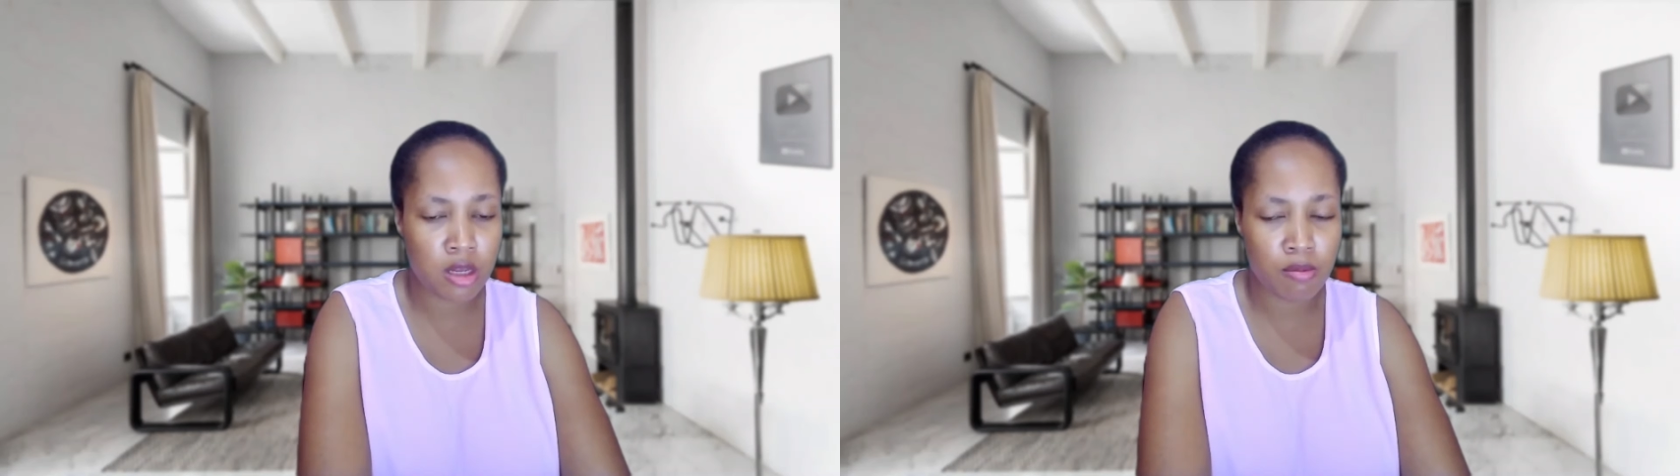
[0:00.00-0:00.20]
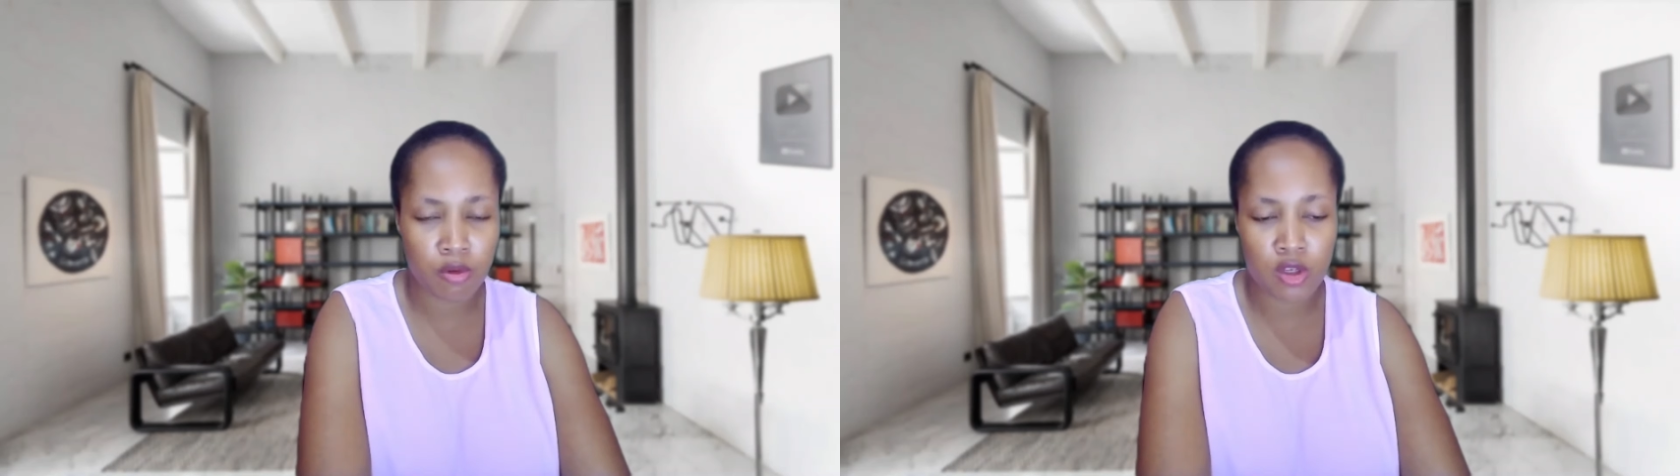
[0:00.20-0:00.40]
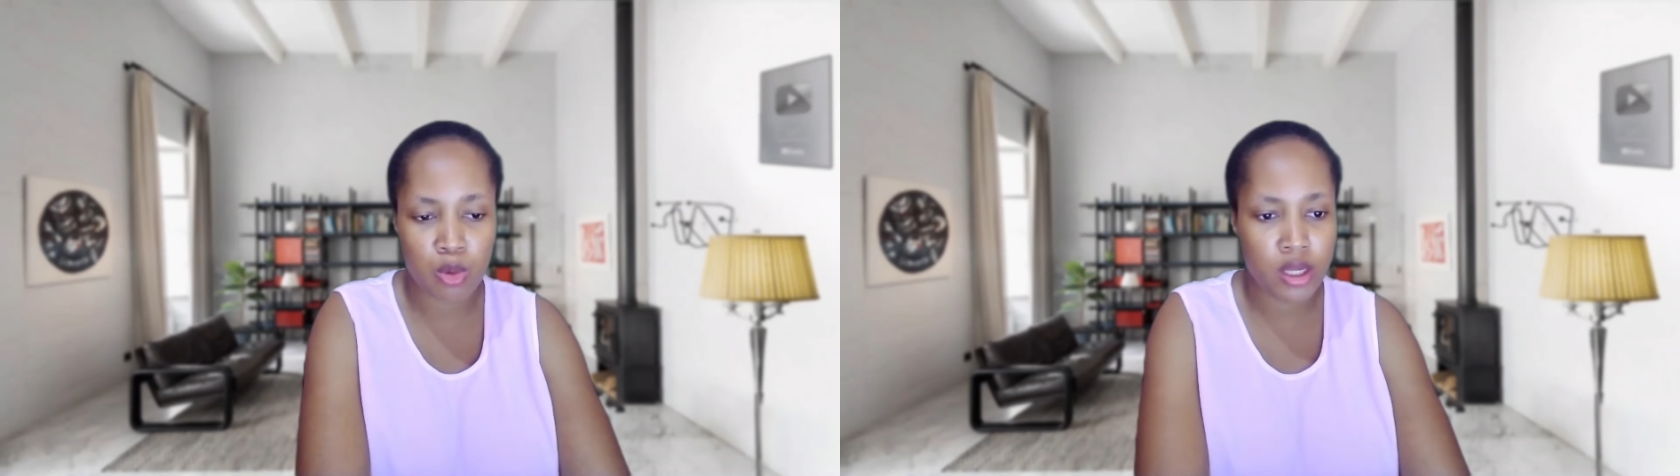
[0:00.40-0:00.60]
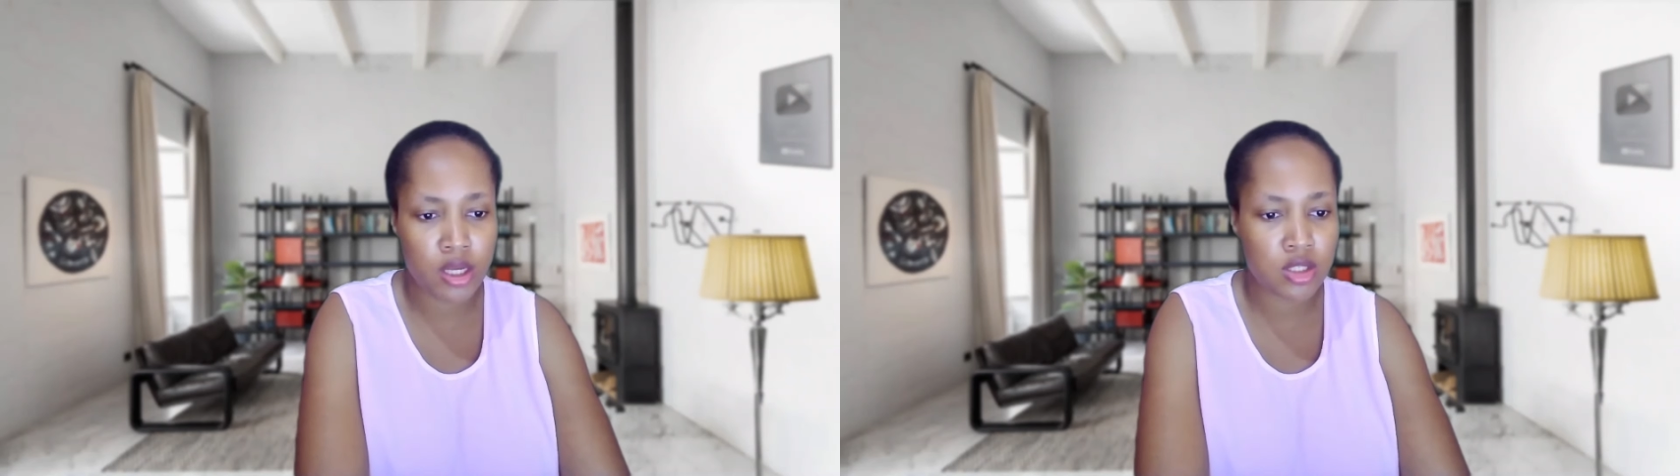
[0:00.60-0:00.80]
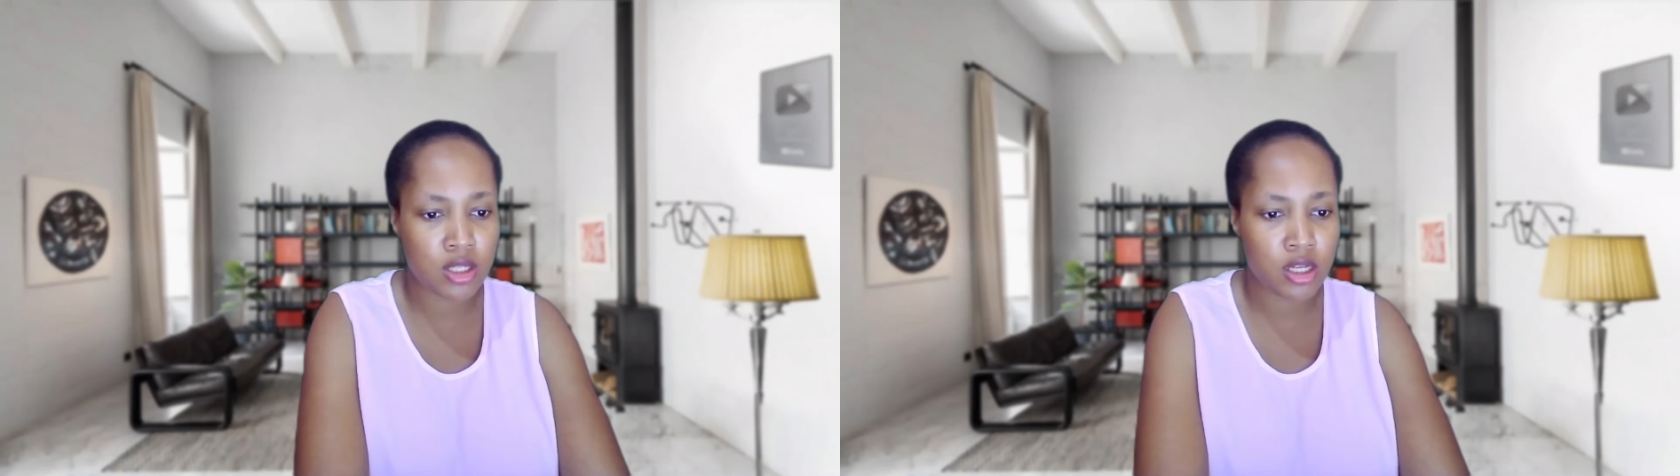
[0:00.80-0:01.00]
and provincial
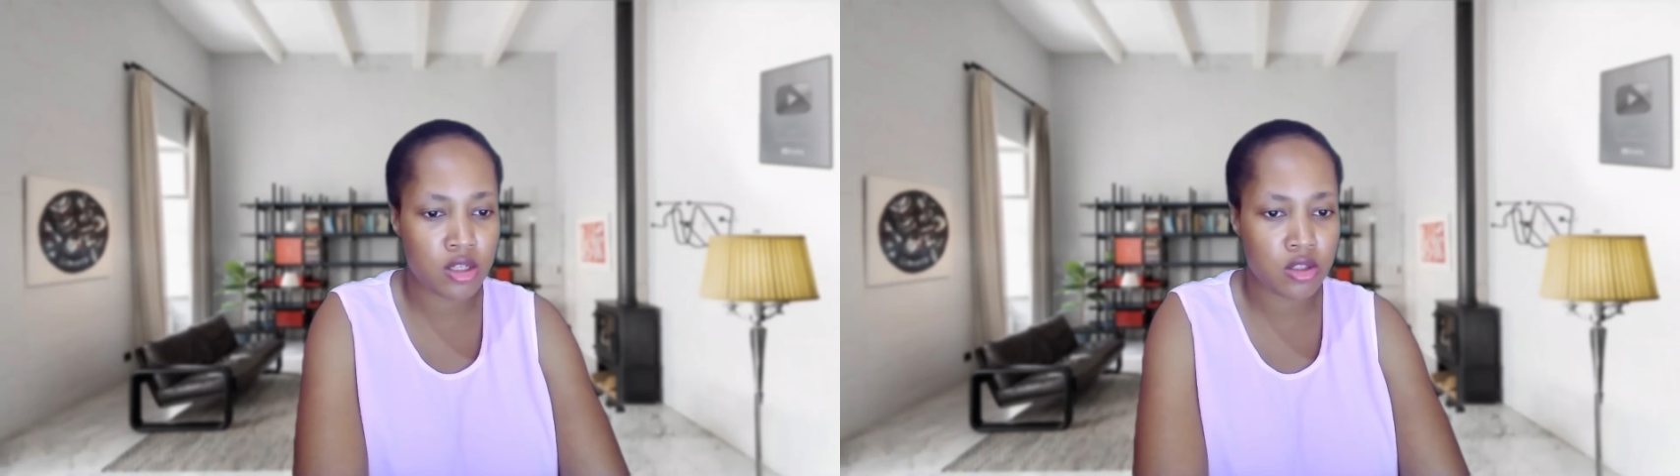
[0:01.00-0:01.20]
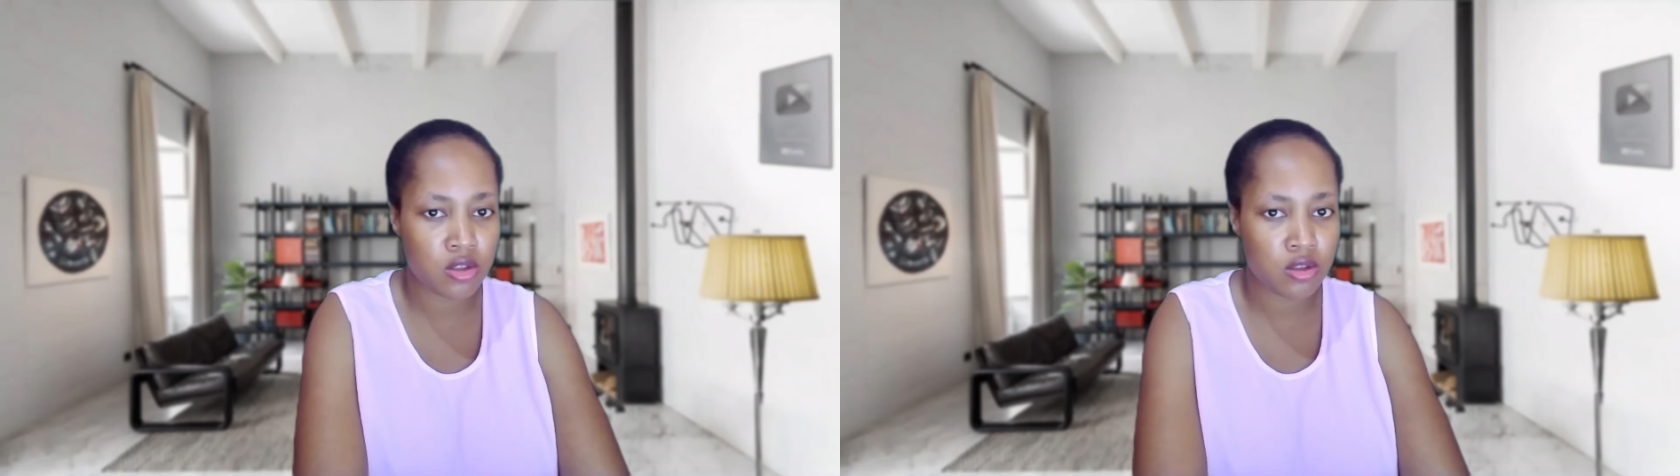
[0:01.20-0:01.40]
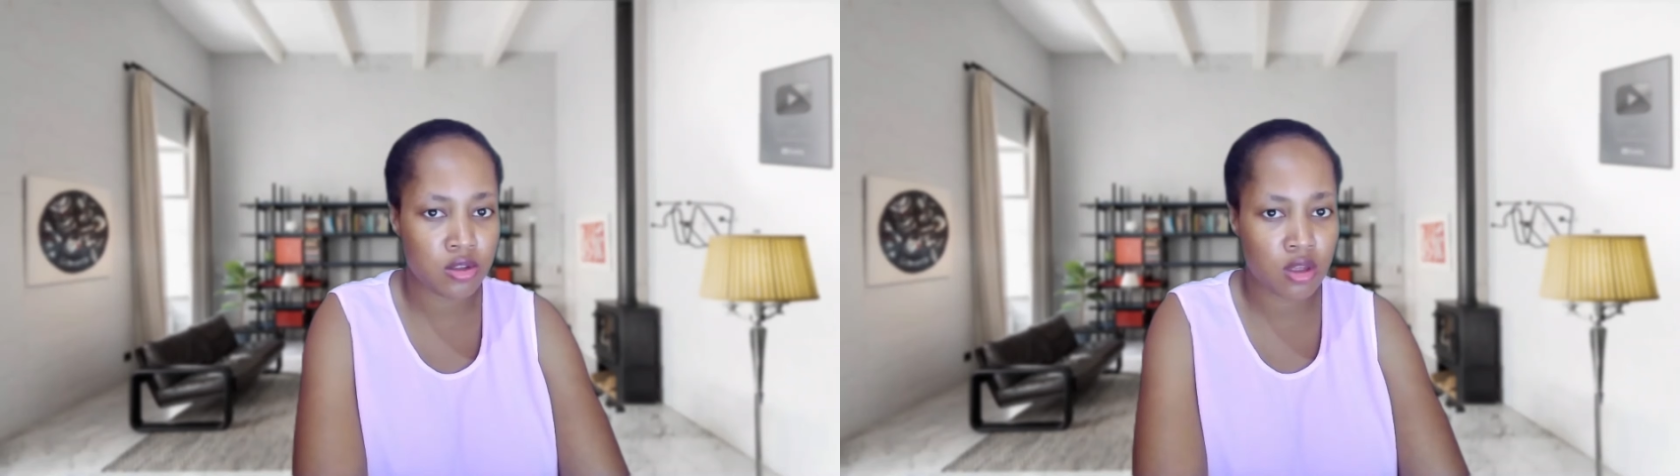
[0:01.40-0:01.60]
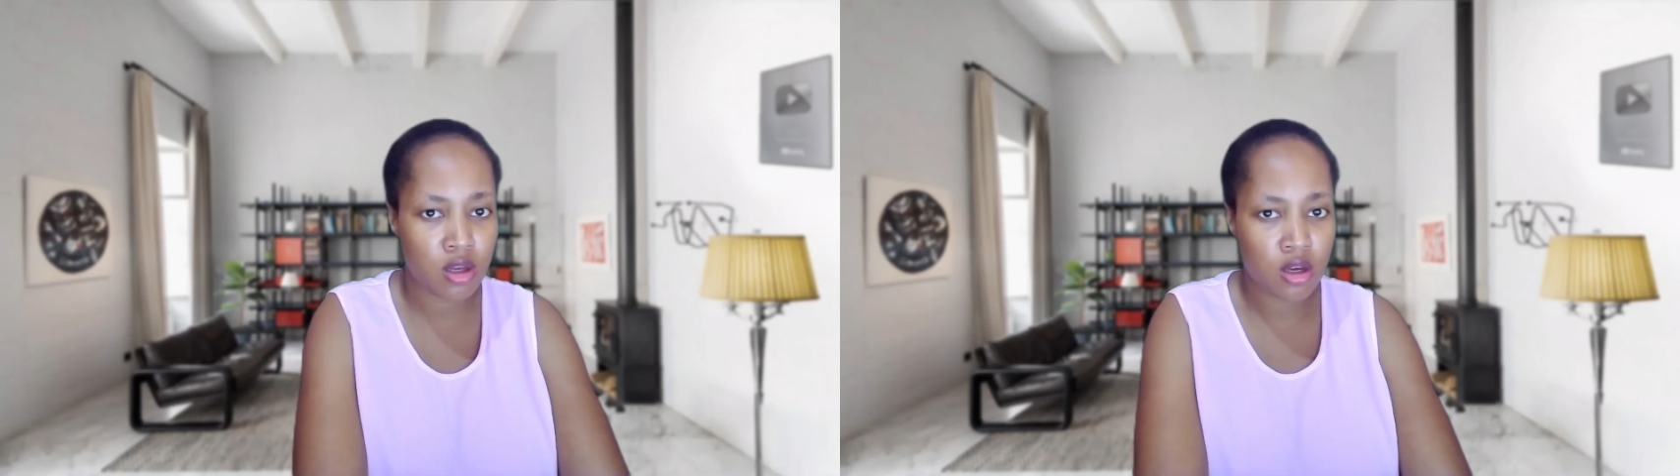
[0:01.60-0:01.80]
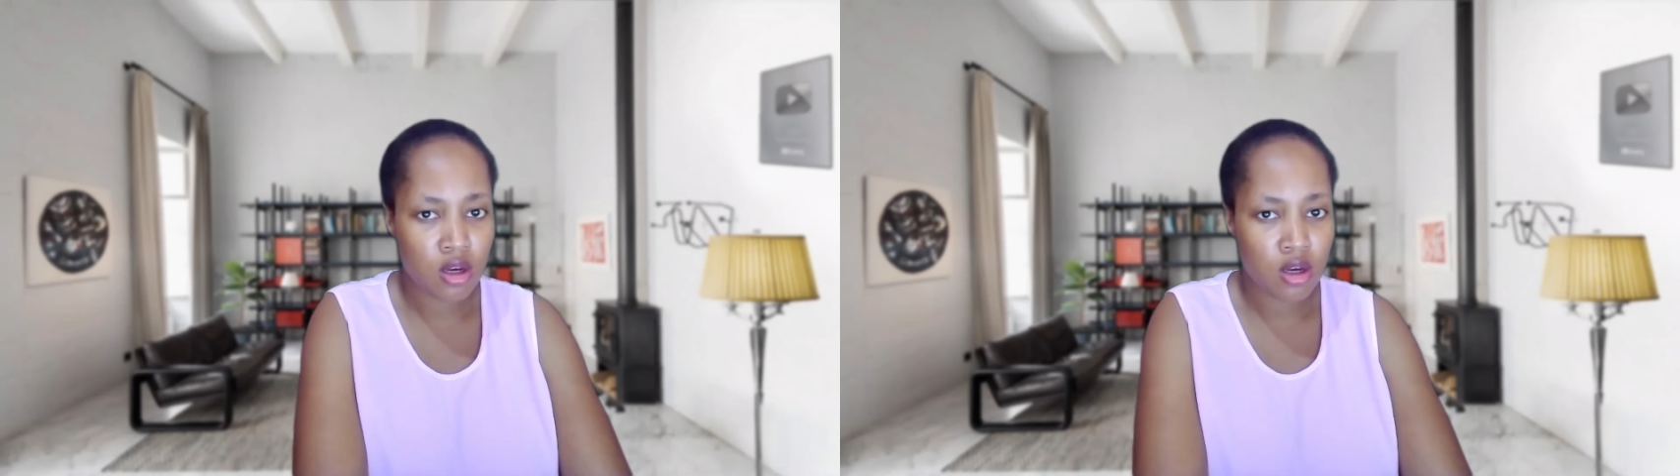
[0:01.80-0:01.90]
legislatures.